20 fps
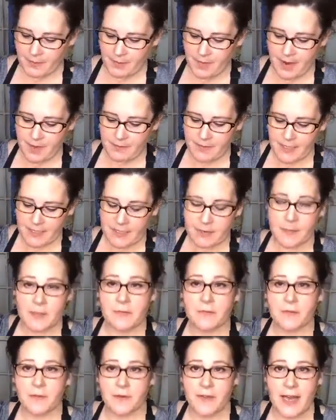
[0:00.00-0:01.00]
my
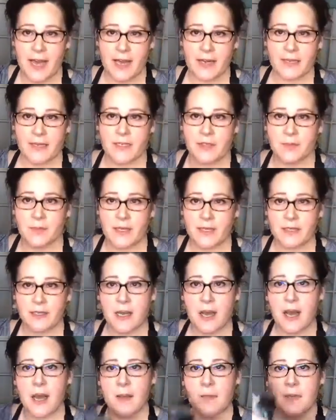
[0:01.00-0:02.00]
recipe for that is Big
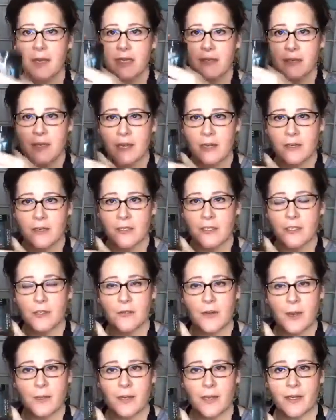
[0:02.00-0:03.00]
Top and Dark and
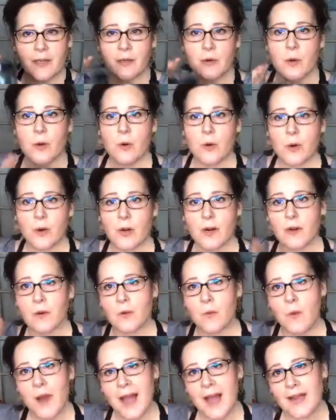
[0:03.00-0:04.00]
Decrepit, or
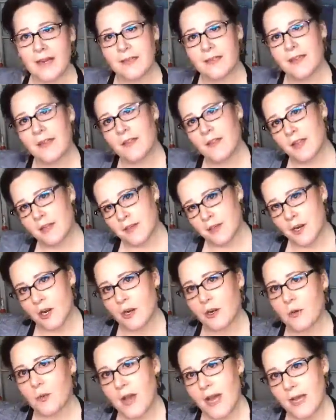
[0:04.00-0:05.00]
wax and then
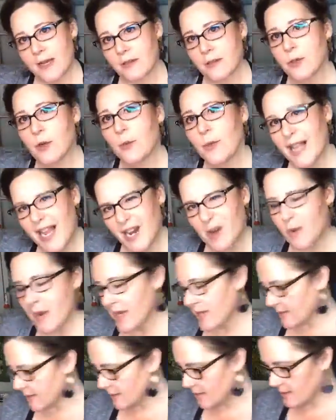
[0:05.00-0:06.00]
dark wax or black
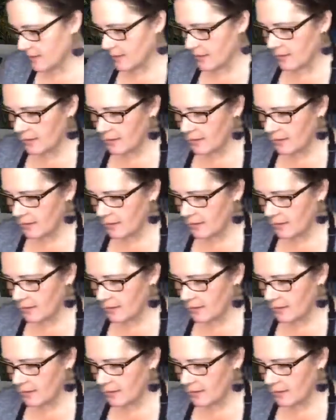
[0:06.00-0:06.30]
wax.